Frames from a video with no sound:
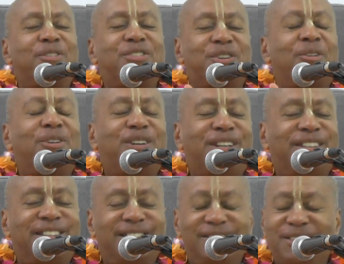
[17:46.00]
for so
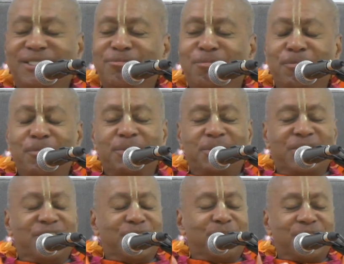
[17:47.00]
long,
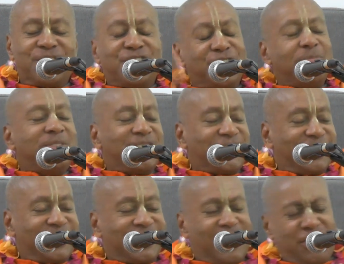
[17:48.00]
since she was a gymnast.
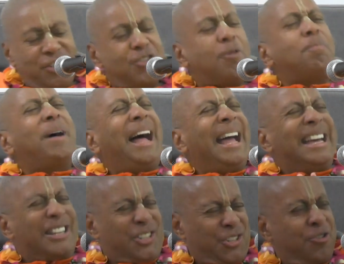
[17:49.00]
I said, you're
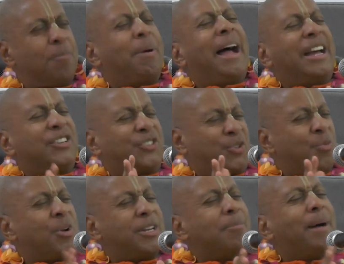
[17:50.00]
biased. You're biased
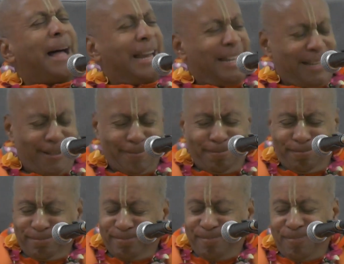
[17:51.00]
toward the body.
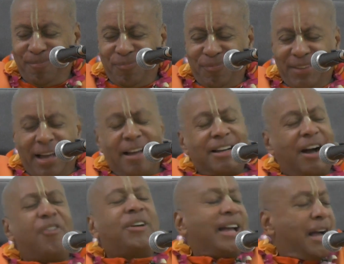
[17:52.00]

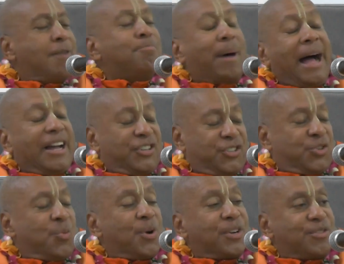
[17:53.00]
I'm biased
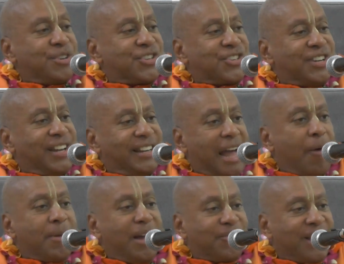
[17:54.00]
toward Krishna.
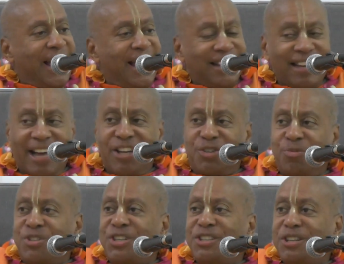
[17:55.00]
Now we have to analyze
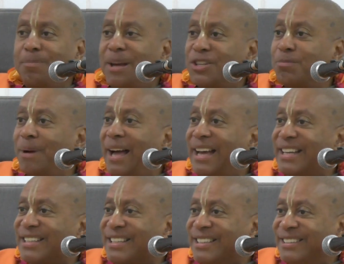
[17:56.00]
which is the best
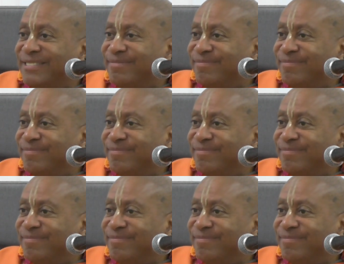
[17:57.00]
bias.